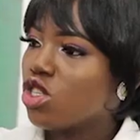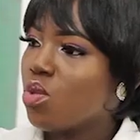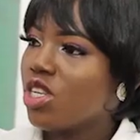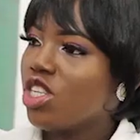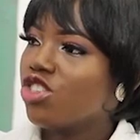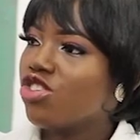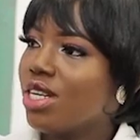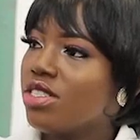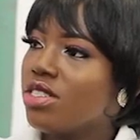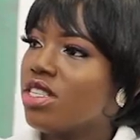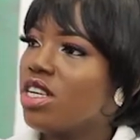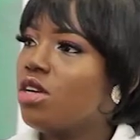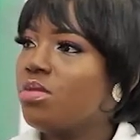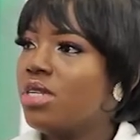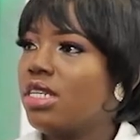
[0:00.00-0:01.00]
So what you're trying to
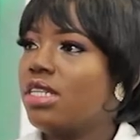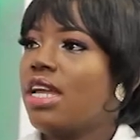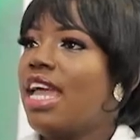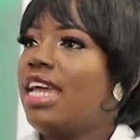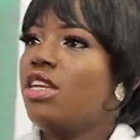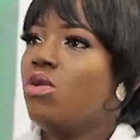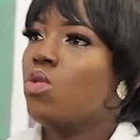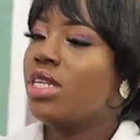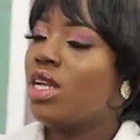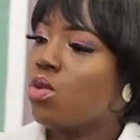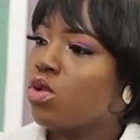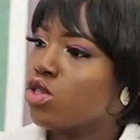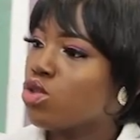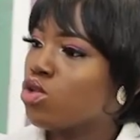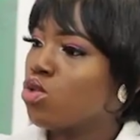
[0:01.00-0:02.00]
tell me, anyone that
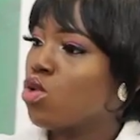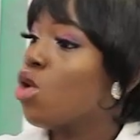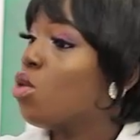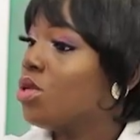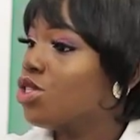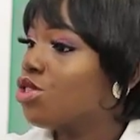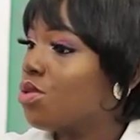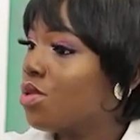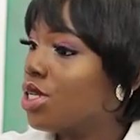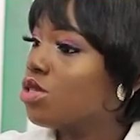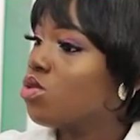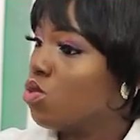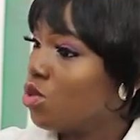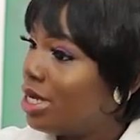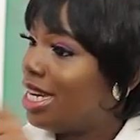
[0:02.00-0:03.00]
wants to go into it
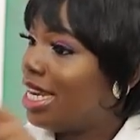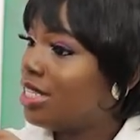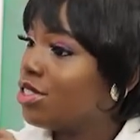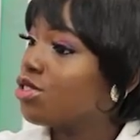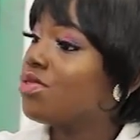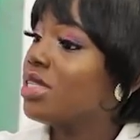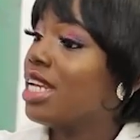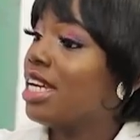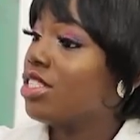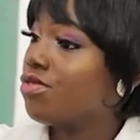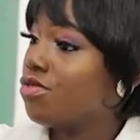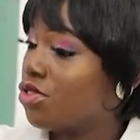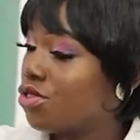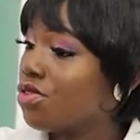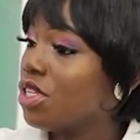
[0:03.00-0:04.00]
will learn during that
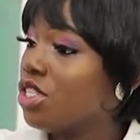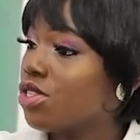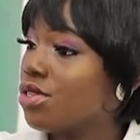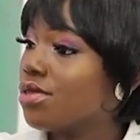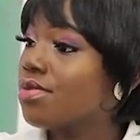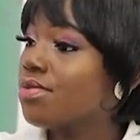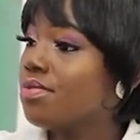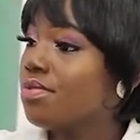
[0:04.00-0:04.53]
duration?